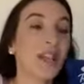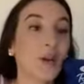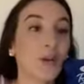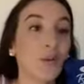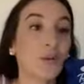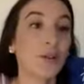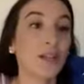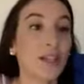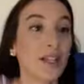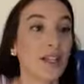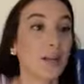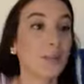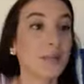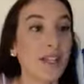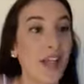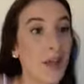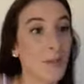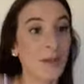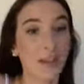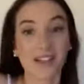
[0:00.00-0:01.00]
really
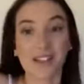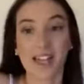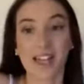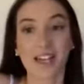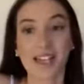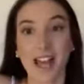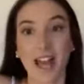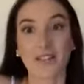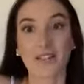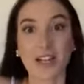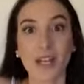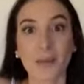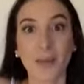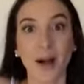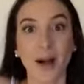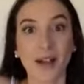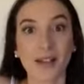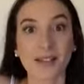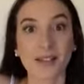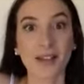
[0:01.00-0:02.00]
upset because I didn't have any
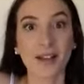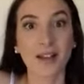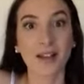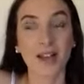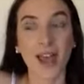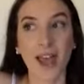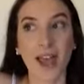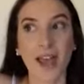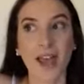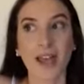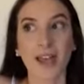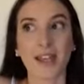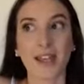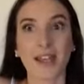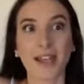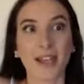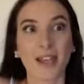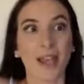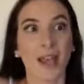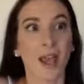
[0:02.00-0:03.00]
pasta
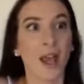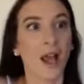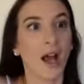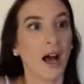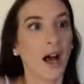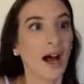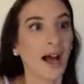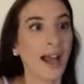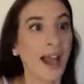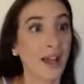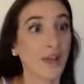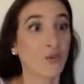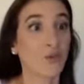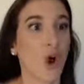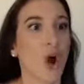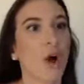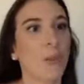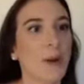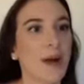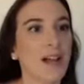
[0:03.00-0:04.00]
and I had
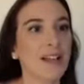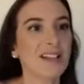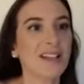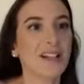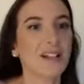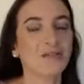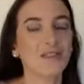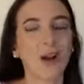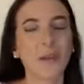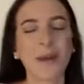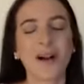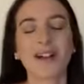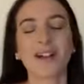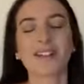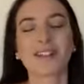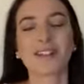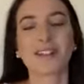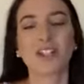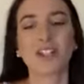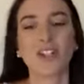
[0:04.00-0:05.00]
raw pasta, and raw
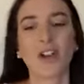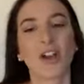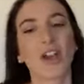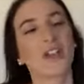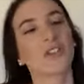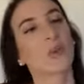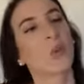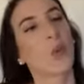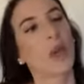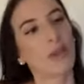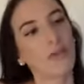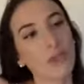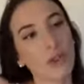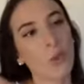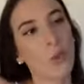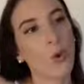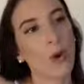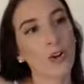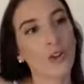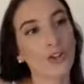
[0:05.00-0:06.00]
pasta, you have to wait for the
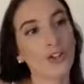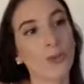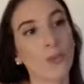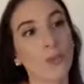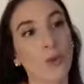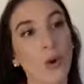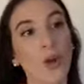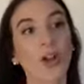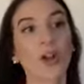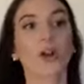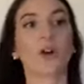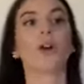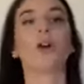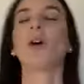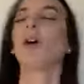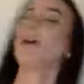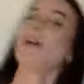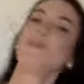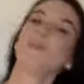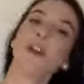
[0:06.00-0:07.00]
water to boil
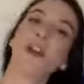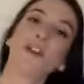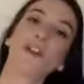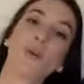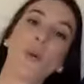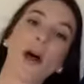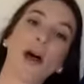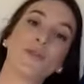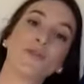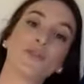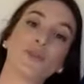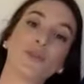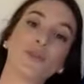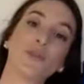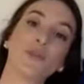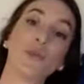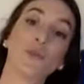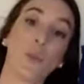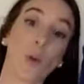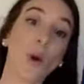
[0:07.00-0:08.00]
and then you have to
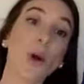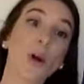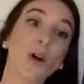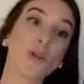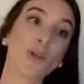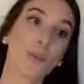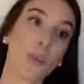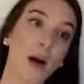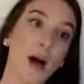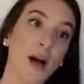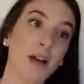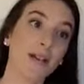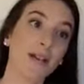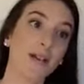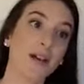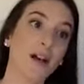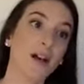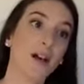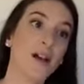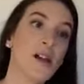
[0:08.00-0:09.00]
boil the
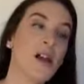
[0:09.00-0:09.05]
pasta.